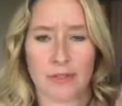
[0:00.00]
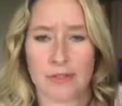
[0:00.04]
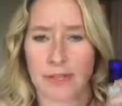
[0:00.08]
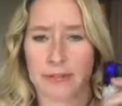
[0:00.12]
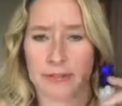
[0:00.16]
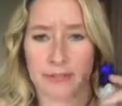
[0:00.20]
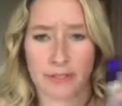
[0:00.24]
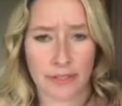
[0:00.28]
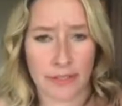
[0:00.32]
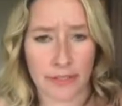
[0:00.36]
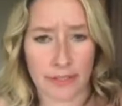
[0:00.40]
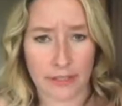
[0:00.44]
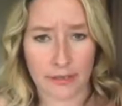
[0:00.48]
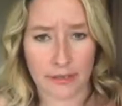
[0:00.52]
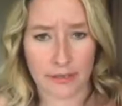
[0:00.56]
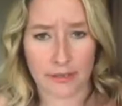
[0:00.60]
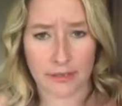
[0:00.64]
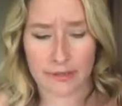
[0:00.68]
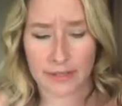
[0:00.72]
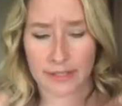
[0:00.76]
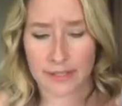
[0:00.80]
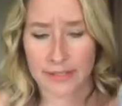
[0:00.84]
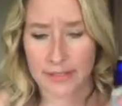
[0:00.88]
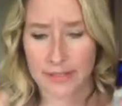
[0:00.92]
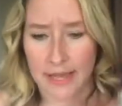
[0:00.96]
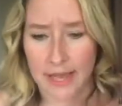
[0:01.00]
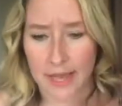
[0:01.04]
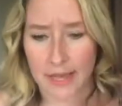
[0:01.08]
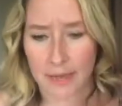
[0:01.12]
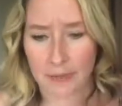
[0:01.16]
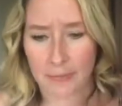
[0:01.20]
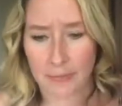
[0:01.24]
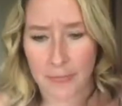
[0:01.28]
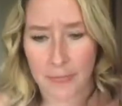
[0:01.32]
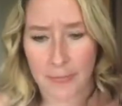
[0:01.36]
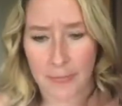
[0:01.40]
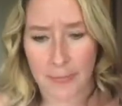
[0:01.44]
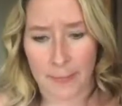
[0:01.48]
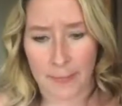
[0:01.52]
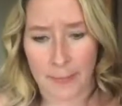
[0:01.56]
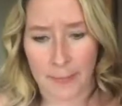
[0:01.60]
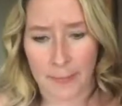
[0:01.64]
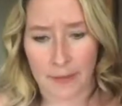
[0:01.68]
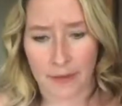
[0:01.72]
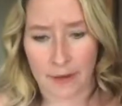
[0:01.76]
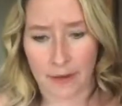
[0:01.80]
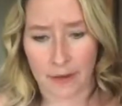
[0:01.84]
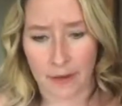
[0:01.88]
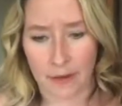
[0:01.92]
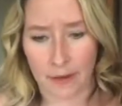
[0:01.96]
everything like that.
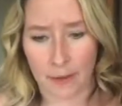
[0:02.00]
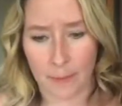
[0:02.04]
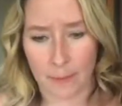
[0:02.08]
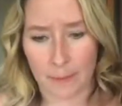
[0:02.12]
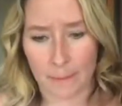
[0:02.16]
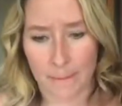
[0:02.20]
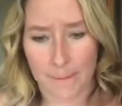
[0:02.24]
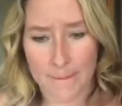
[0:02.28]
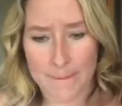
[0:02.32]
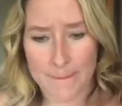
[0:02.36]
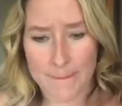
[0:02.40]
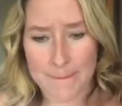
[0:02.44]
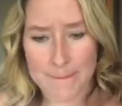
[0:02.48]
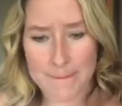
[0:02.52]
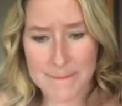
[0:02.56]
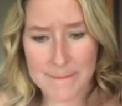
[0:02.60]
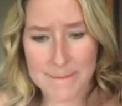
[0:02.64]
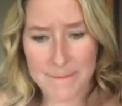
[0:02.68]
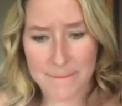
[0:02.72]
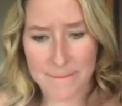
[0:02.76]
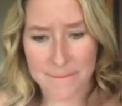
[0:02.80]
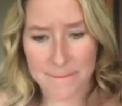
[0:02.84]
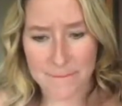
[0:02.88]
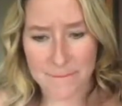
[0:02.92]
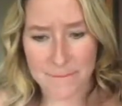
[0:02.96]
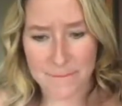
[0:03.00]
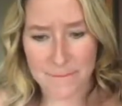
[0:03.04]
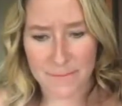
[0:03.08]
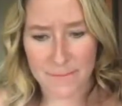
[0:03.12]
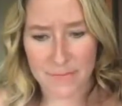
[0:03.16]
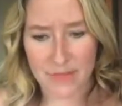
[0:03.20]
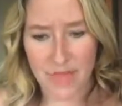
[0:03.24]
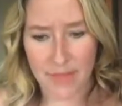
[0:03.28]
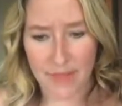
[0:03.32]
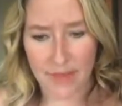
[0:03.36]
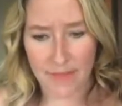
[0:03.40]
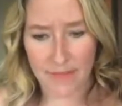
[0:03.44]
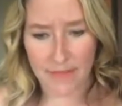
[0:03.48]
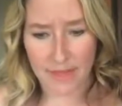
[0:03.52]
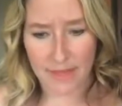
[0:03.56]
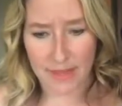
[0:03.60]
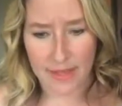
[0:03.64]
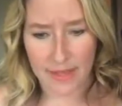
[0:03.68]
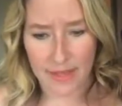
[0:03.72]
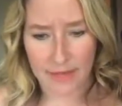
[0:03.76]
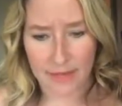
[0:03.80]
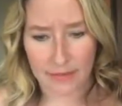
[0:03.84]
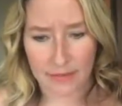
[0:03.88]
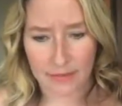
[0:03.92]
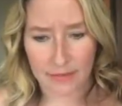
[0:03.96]
And
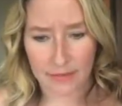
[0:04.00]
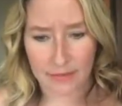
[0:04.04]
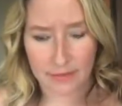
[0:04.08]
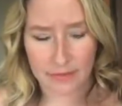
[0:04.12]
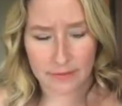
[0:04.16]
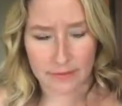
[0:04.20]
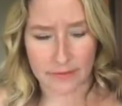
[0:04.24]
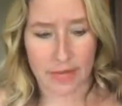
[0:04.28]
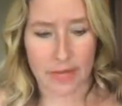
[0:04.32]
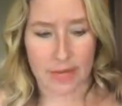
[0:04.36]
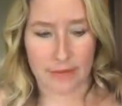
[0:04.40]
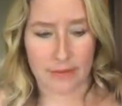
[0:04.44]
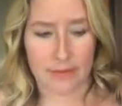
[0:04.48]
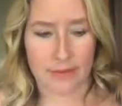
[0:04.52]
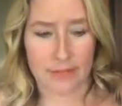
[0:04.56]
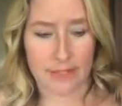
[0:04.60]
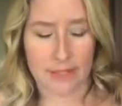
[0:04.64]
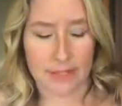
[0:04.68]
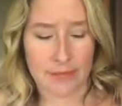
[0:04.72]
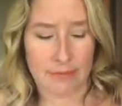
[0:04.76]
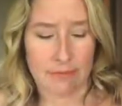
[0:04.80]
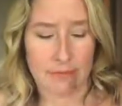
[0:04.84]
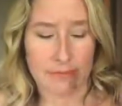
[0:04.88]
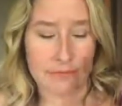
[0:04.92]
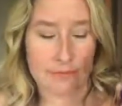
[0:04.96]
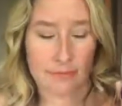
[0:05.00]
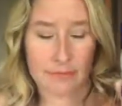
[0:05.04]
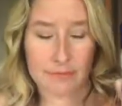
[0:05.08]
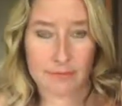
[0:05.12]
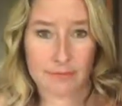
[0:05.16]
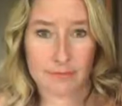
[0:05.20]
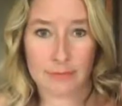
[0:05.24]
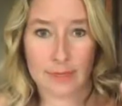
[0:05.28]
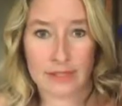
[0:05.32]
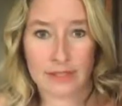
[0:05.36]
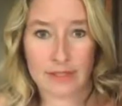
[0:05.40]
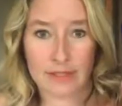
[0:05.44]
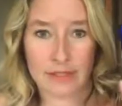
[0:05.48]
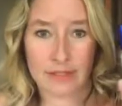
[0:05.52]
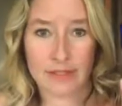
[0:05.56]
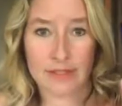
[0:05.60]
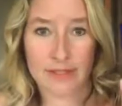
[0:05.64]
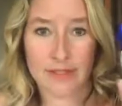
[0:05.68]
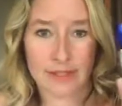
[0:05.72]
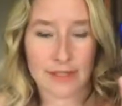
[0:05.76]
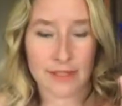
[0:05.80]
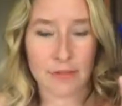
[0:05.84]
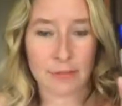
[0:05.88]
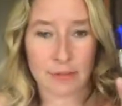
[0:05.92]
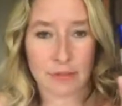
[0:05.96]
then yeah, it's basically,
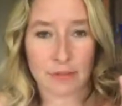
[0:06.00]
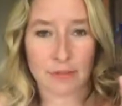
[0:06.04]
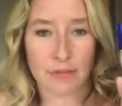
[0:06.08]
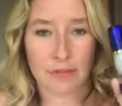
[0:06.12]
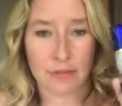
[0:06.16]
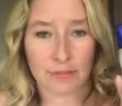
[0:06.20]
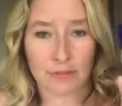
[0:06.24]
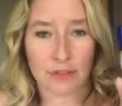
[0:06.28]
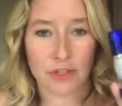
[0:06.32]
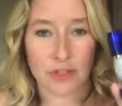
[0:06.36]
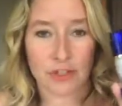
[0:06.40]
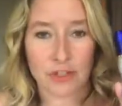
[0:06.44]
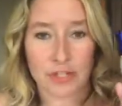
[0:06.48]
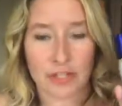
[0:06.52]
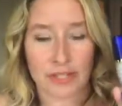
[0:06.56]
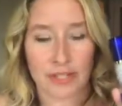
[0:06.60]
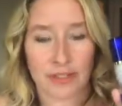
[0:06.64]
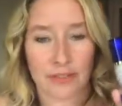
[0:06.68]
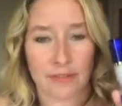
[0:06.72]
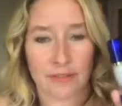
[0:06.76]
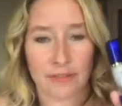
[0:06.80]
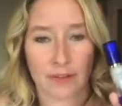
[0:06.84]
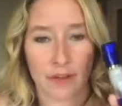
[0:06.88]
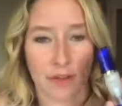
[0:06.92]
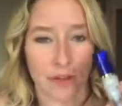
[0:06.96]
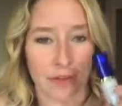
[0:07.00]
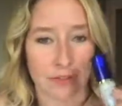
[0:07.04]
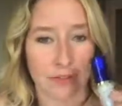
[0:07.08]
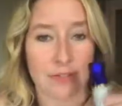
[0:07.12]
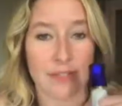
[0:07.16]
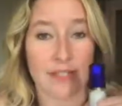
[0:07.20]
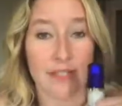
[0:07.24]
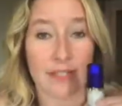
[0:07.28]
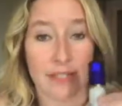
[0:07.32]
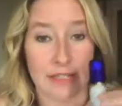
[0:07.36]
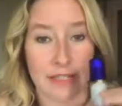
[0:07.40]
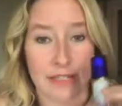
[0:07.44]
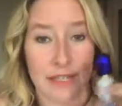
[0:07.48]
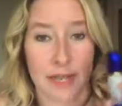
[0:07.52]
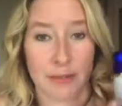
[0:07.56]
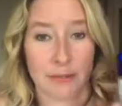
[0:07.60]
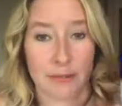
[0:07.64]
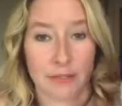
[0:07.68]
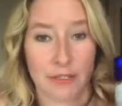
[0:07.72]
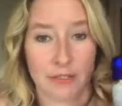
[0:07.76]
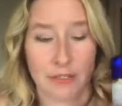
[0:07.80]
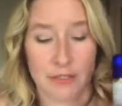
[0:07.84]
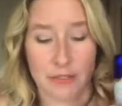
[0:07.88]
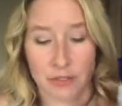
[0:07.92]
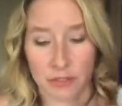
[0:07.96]
this is what's reversing all the skin
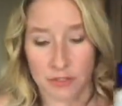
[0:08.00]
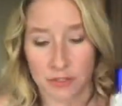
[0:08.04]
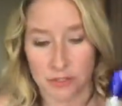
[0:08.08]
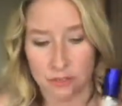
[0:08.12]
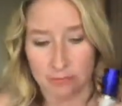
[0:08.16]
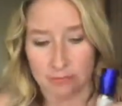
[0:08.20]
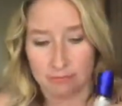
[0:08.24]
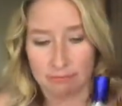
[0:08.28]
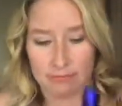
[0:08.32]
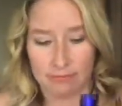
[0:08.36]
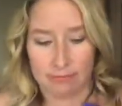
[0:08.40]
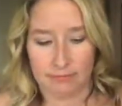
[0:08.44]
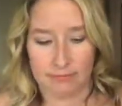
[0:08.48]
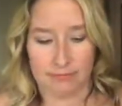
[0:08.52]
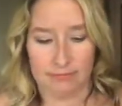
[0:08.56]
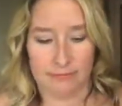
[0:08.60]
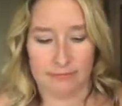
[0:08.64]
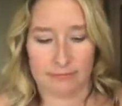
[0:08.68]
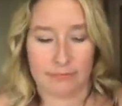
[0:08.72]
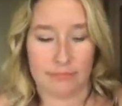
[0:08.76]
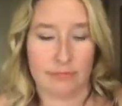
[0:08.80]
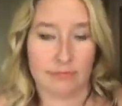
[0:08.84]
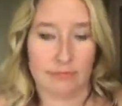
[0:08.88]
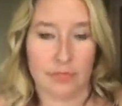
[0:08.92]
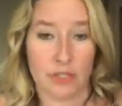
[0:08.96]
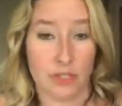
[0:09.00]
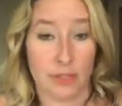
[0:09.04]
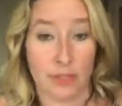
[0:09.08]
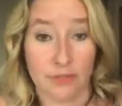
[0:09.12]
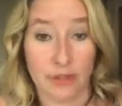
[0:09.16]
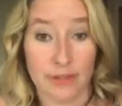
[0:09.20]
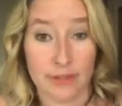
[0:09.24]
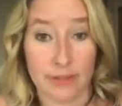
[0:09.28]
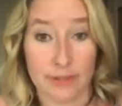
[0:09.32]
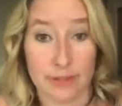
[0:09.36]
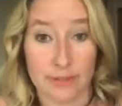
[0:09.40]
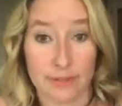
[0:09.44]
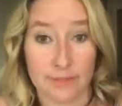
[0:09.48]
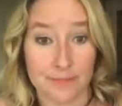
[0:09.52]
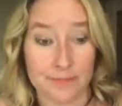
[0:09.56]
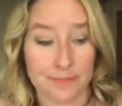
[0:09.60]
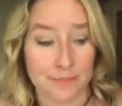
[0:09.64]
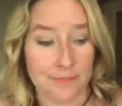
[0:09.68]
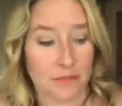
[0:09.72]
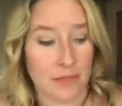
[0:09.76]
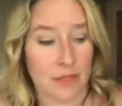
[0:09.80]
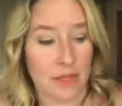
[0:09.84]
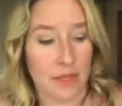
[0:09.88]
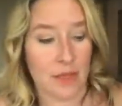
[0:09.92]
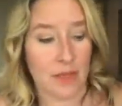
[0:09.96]
damage to your face.
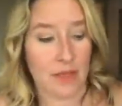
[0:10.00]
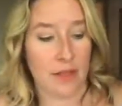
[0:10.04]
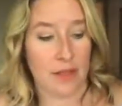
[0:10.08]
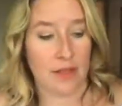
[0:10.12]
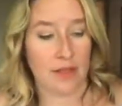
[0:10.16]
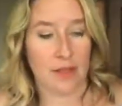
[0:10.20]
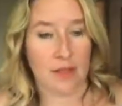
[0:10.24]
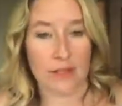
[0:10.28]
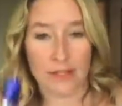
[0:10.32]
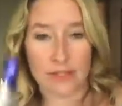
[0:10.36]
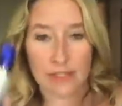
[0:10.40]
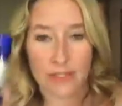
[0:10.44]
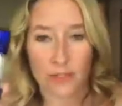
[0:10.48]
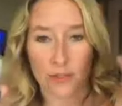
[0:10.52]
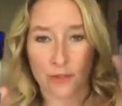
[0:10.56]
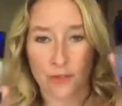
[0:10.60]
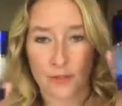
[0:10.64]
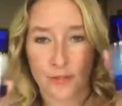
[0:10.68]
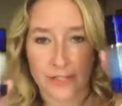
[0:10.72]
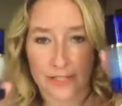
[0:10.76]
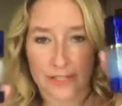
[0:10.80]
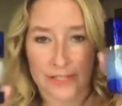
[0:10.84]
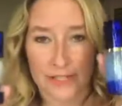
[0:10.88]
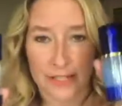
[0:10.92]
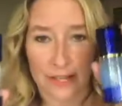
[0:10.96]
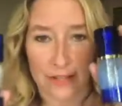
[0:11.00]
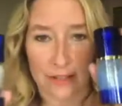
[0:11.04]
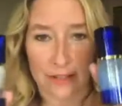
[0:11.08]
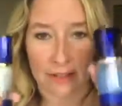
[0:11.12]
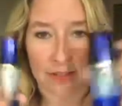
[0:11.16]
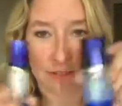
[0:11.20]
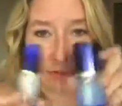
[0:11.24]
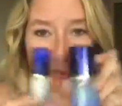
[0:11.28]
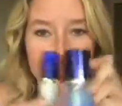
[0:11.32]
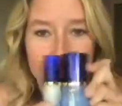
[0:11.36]
These two things together.